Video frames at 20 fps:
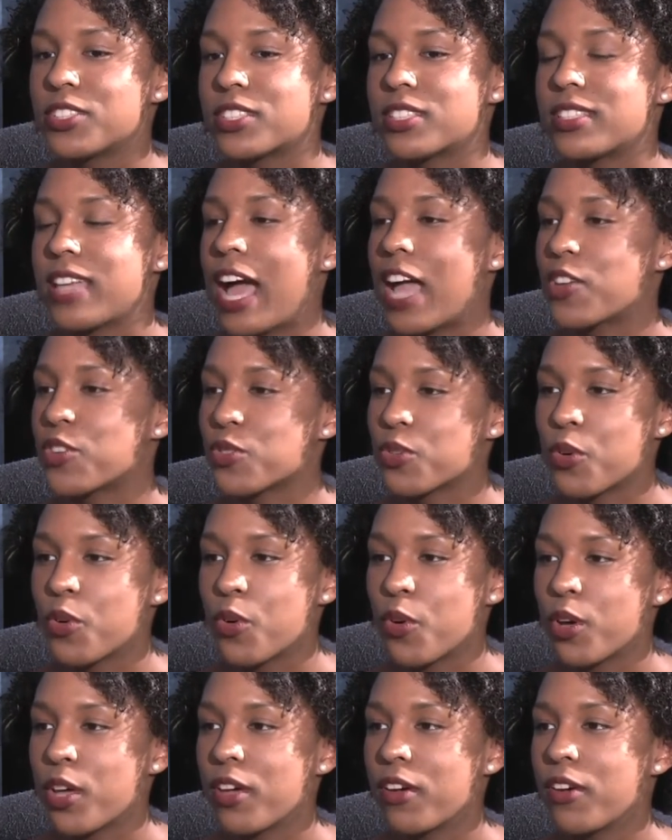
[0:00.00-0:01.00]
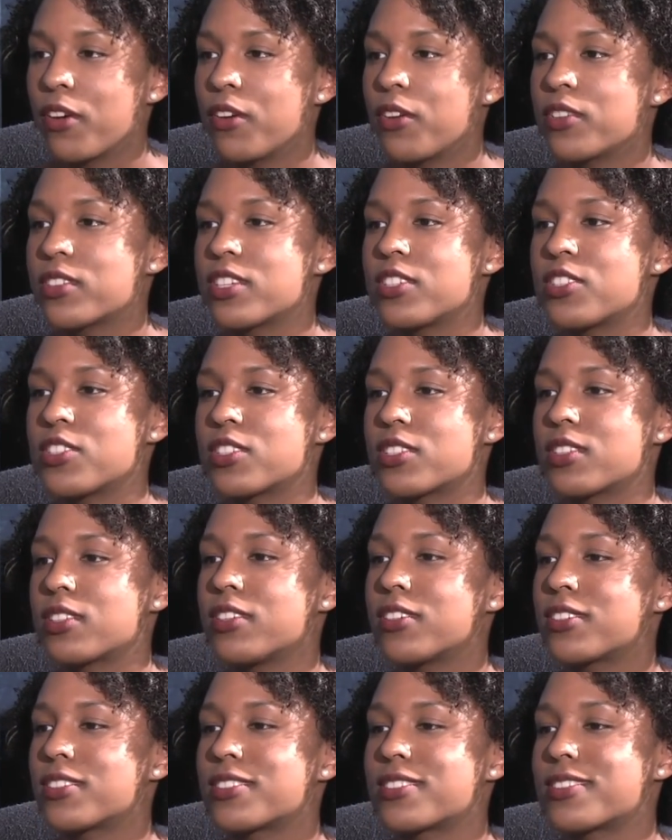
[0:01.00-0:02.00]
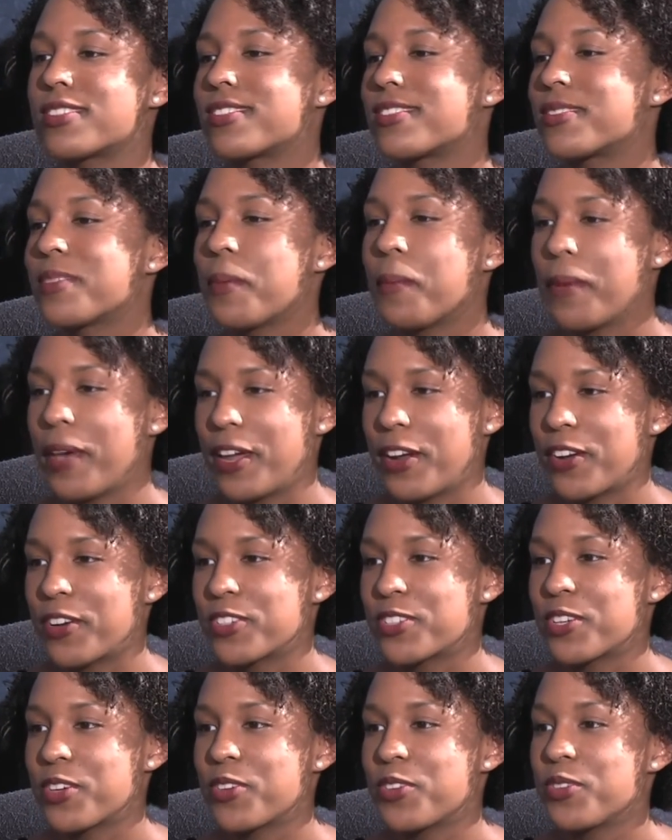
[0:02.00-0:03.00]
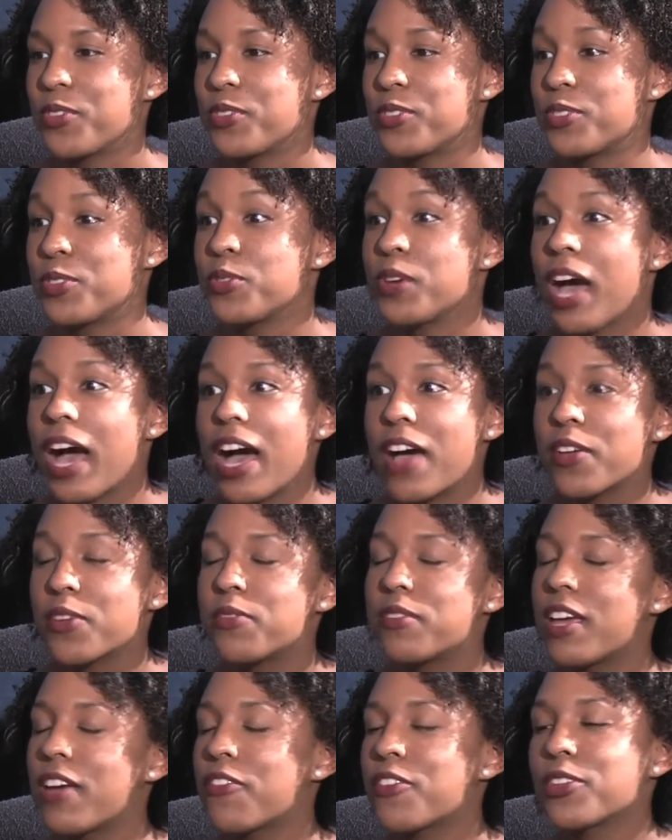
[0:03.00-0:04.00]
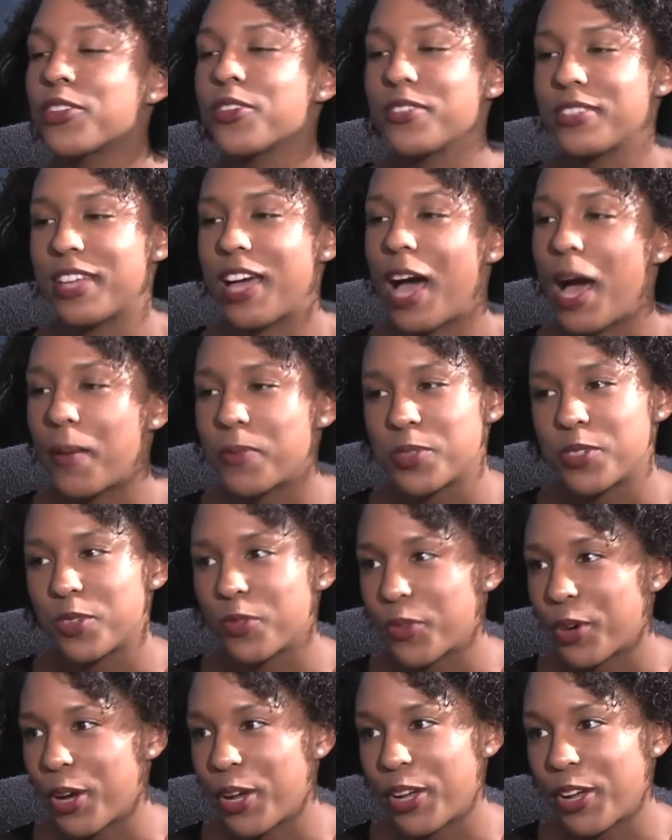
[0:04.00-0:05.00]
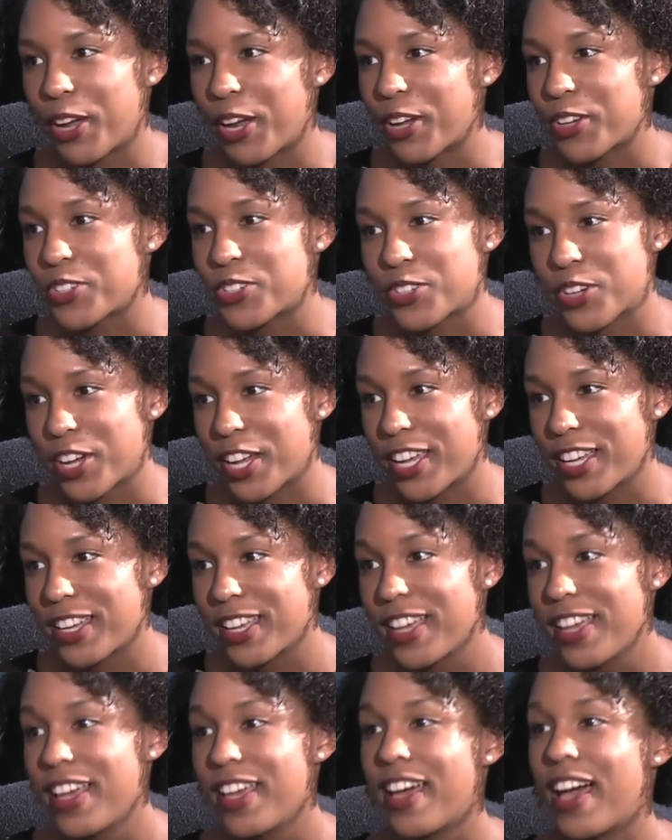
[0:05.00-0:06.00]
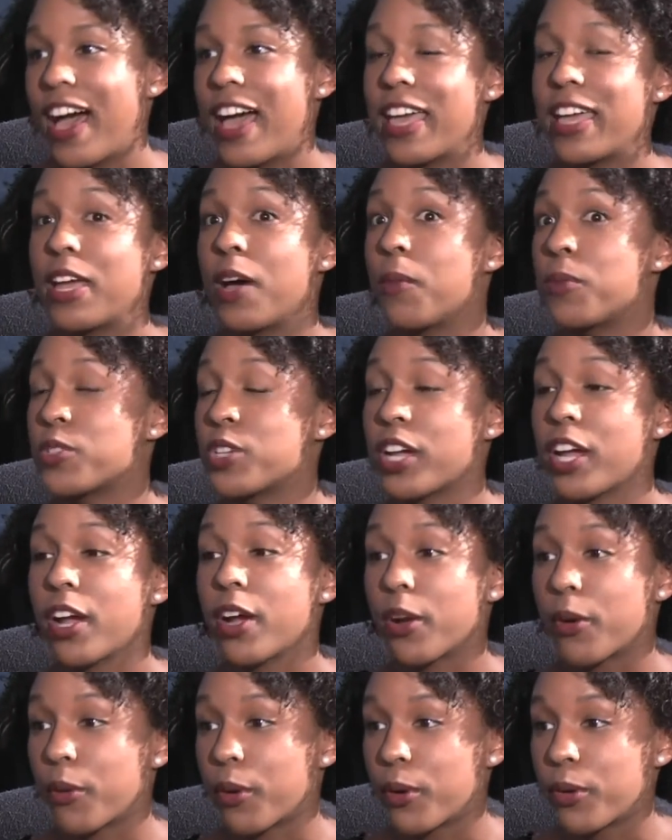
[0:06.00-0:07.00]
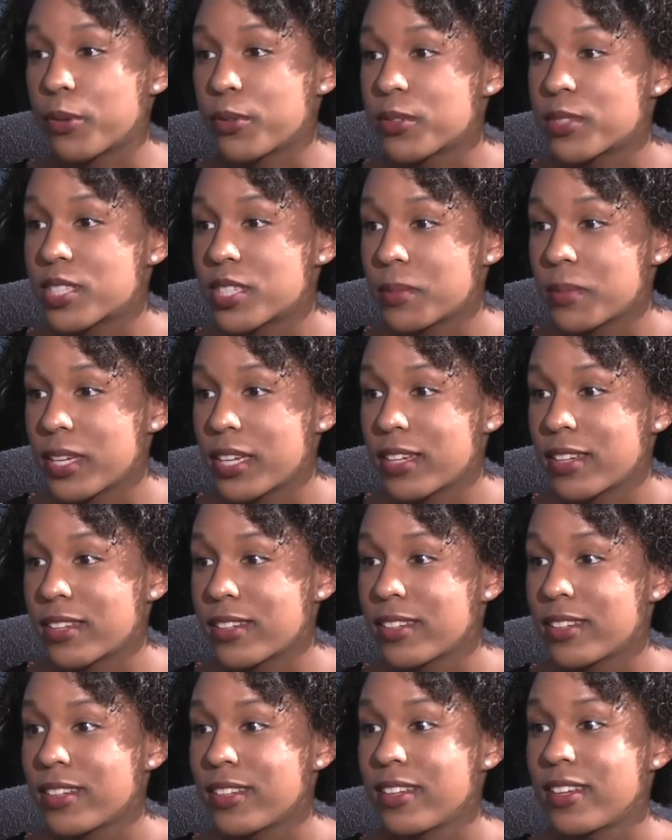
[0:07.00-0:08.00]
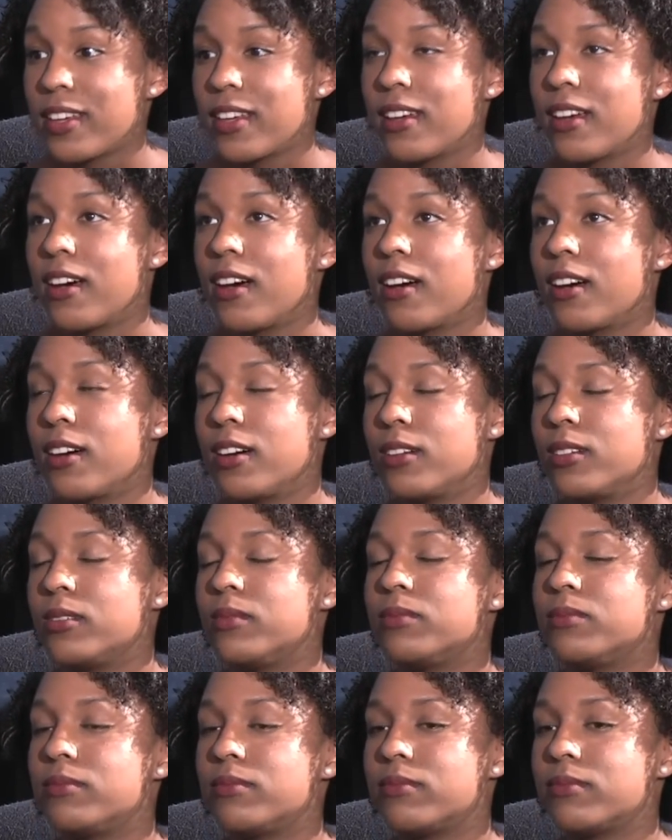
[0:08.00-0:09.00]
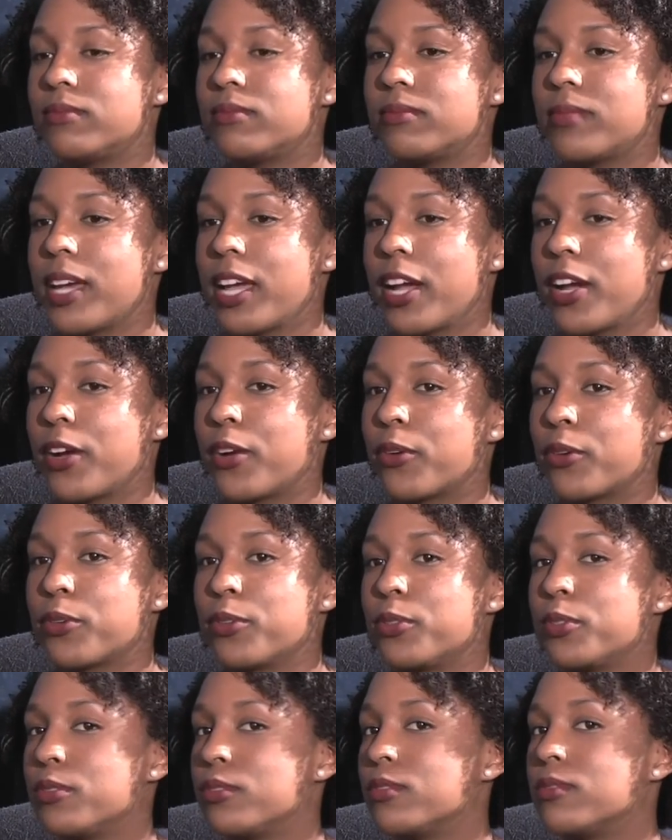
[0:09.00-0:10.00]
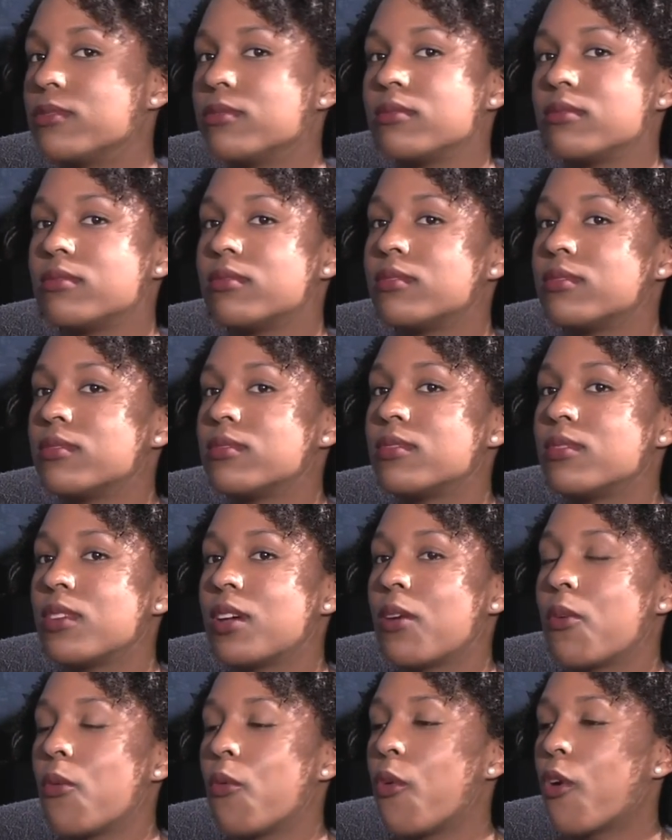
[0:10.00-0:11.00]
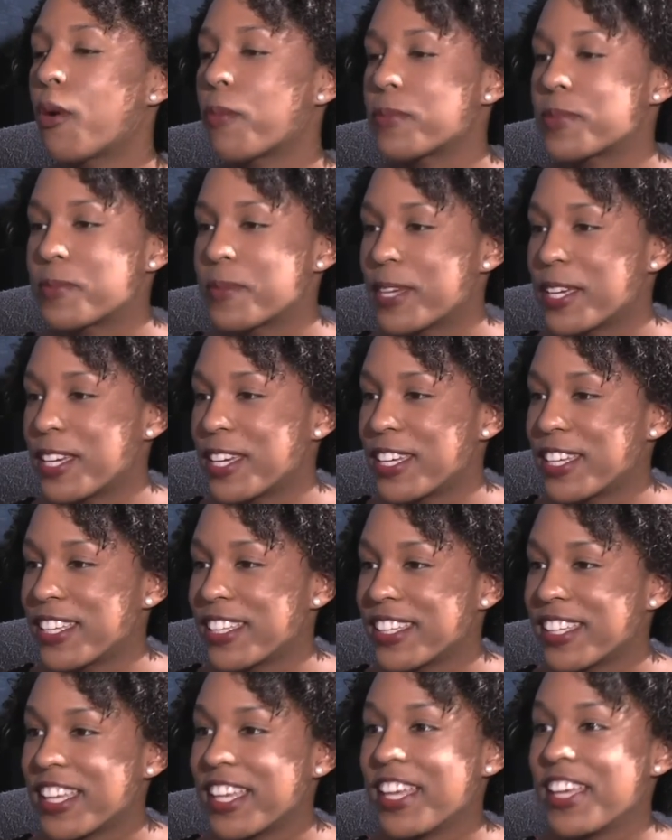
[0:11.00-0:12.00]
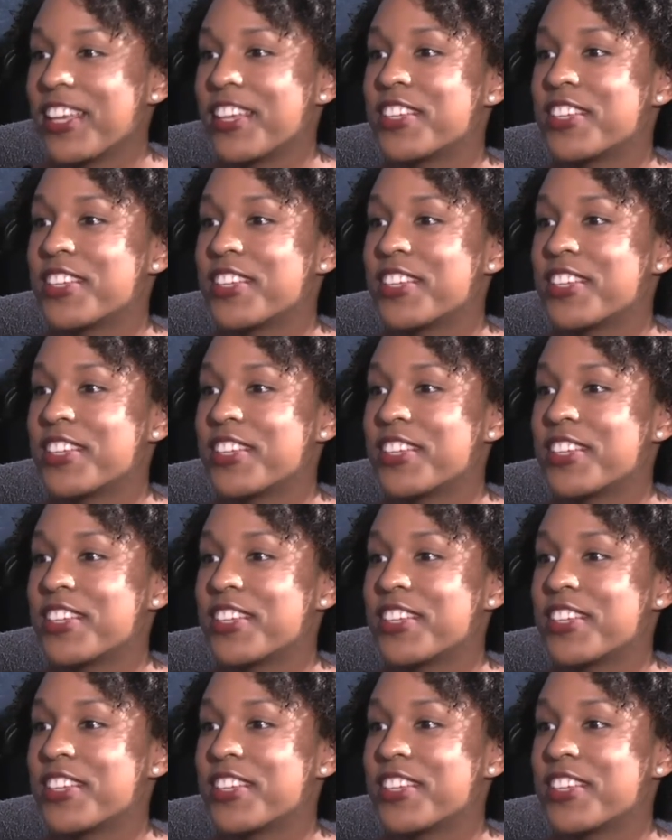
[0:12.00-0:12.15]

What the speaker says: just natural oils. It just looks better. So you never lose that option of wearing your hair straight. It helps your hair grow to me. My hair grew in warp speed.